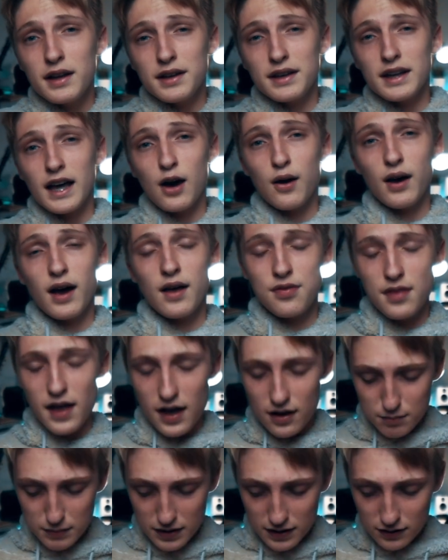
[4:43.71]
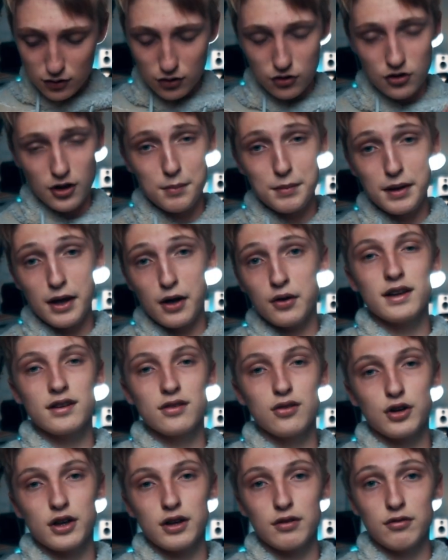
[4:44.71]
it now, and that means your thumbnail
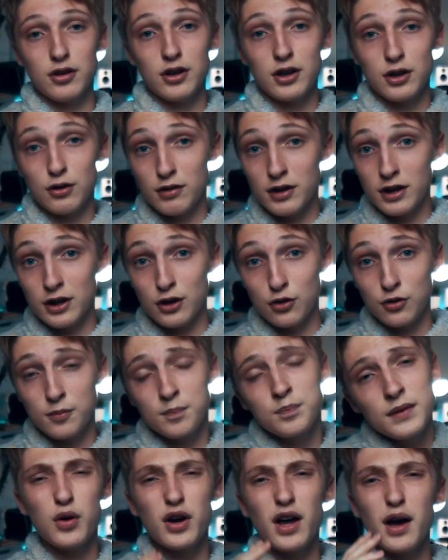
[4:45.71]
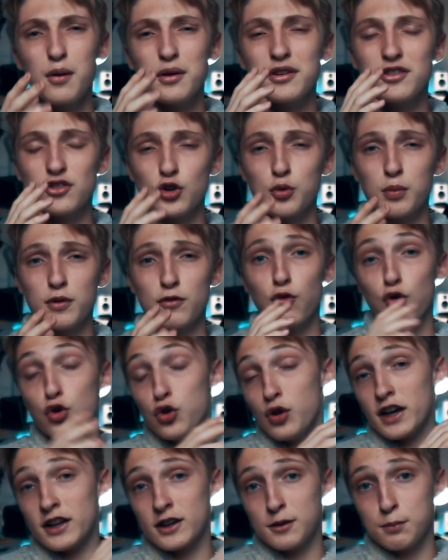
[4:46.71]
is looking really good. What I always do before
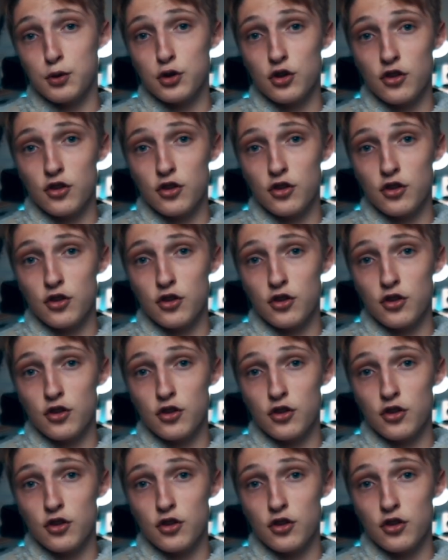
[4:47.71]
you export